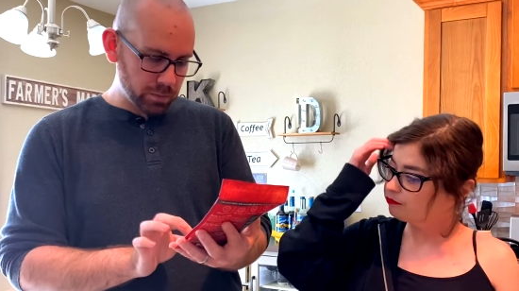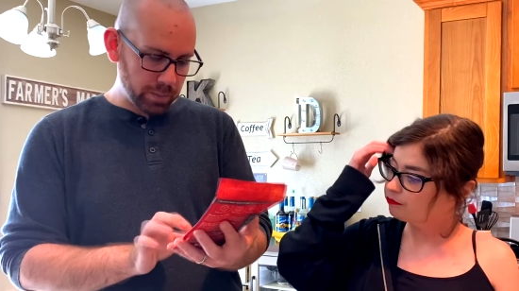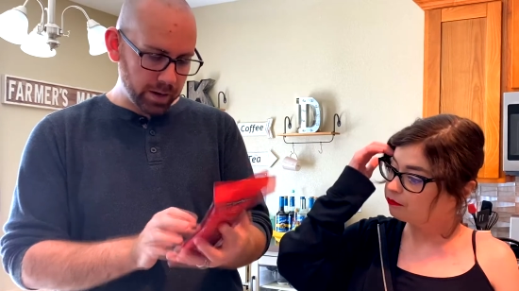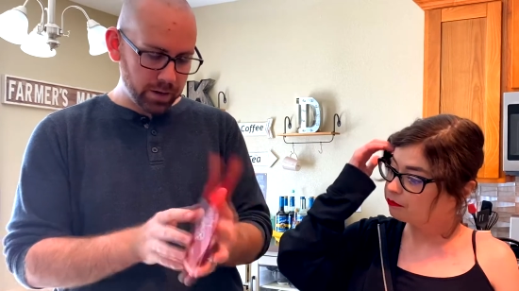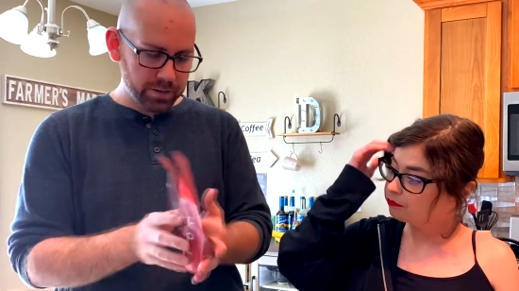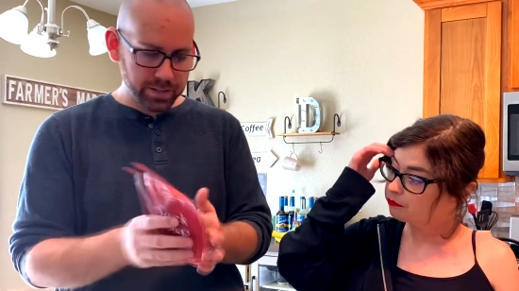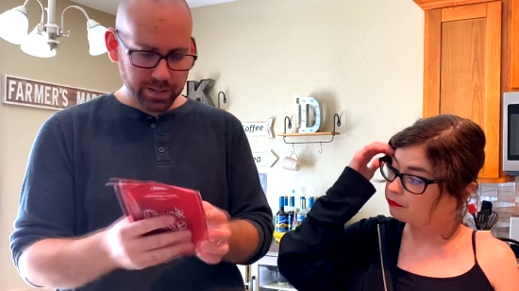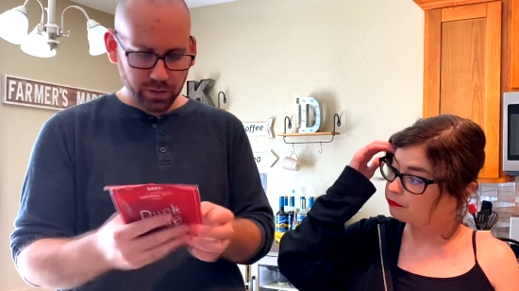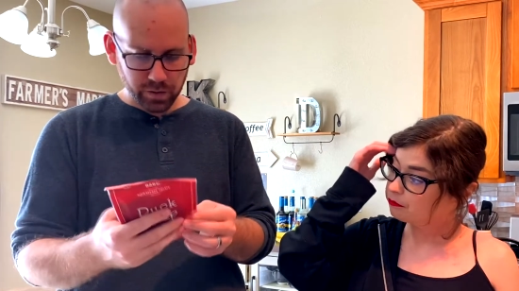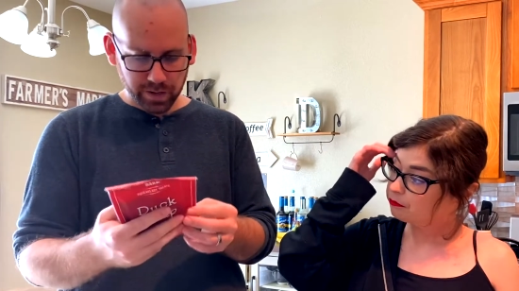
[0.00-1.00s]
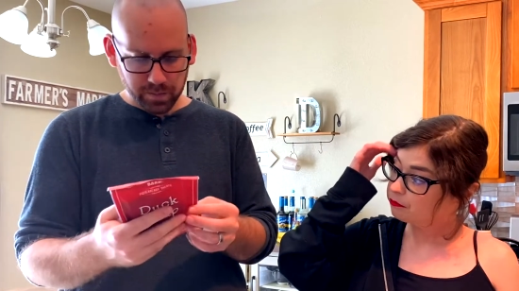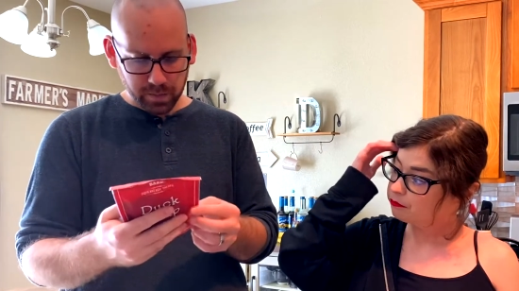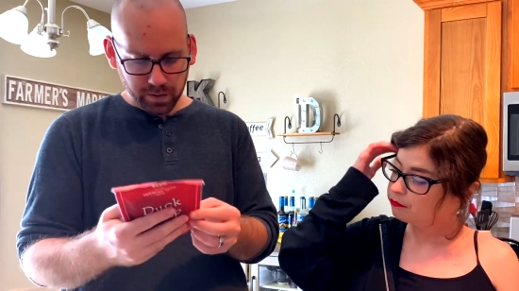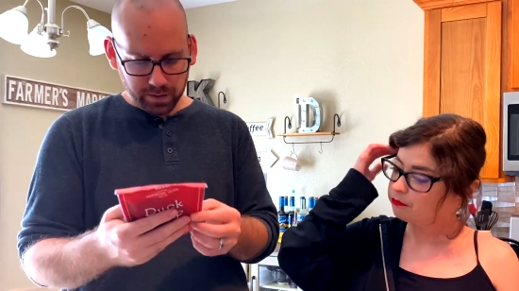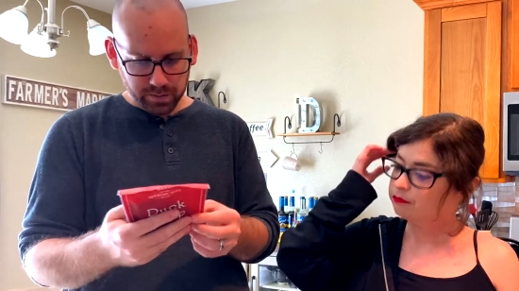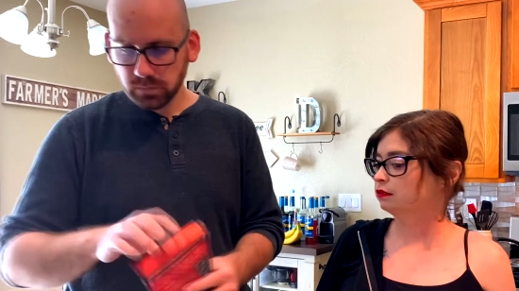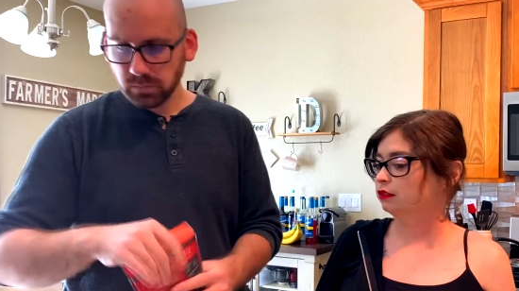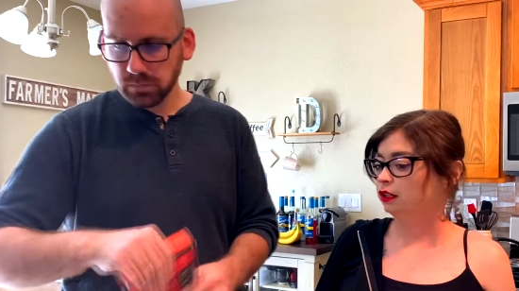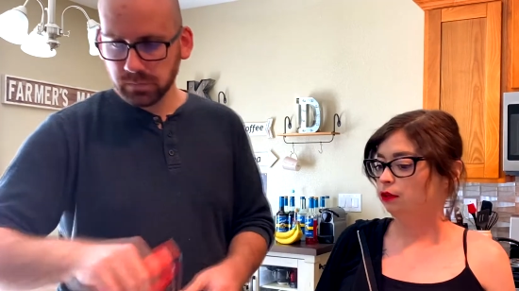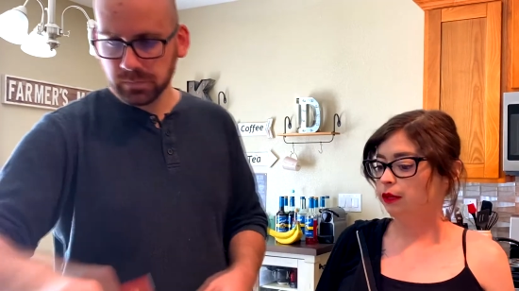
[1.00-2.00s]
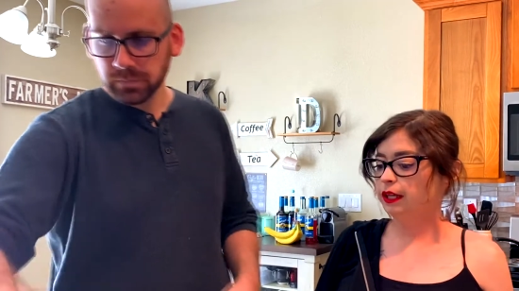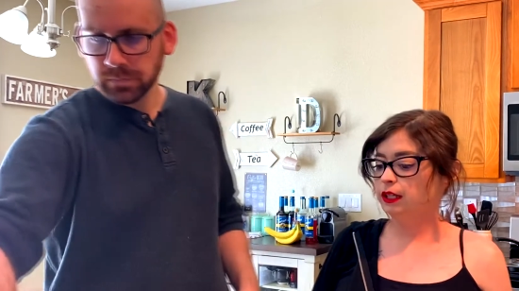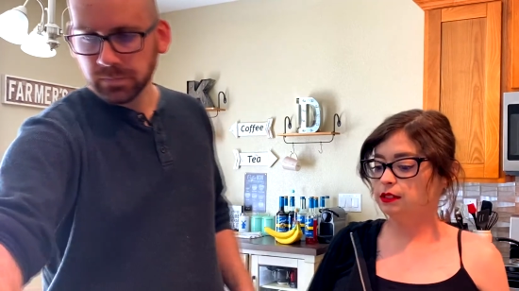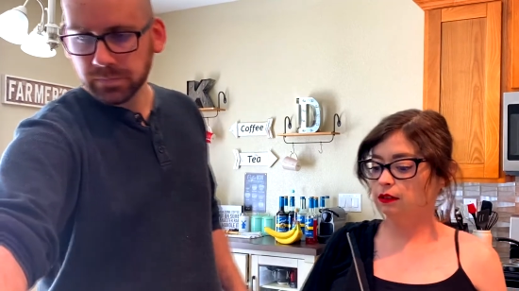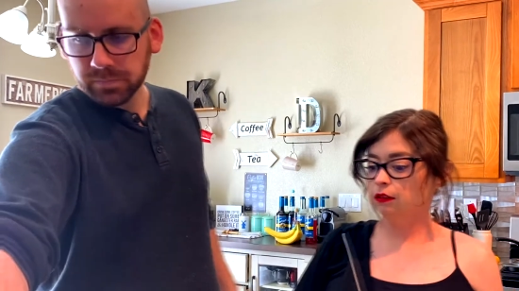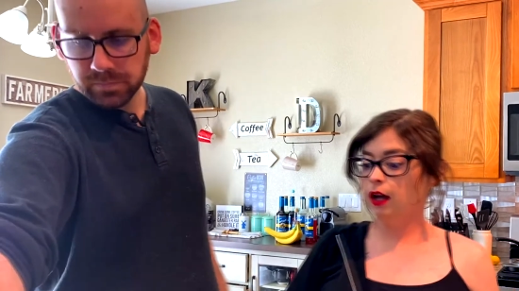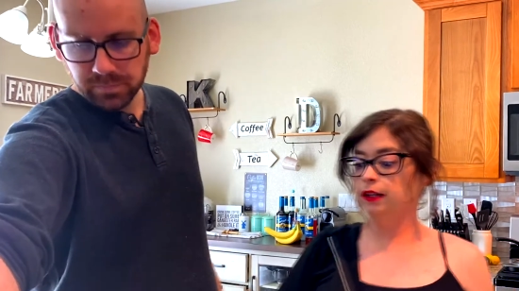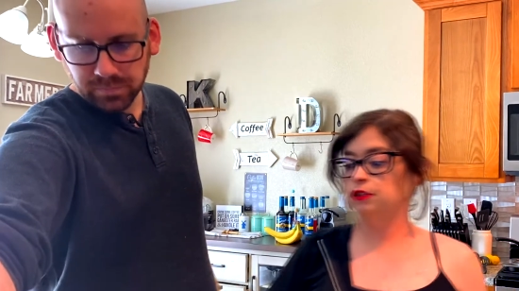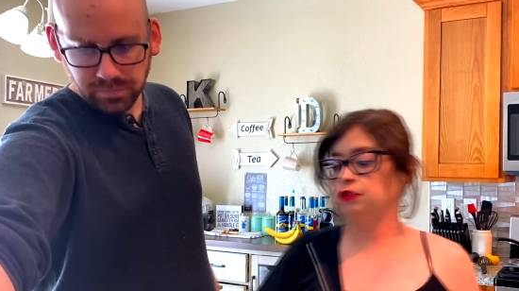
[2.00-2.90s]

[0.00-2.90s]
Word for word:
Speaker 1: with pears and cranberries,
Speaker 2: But it's a lot of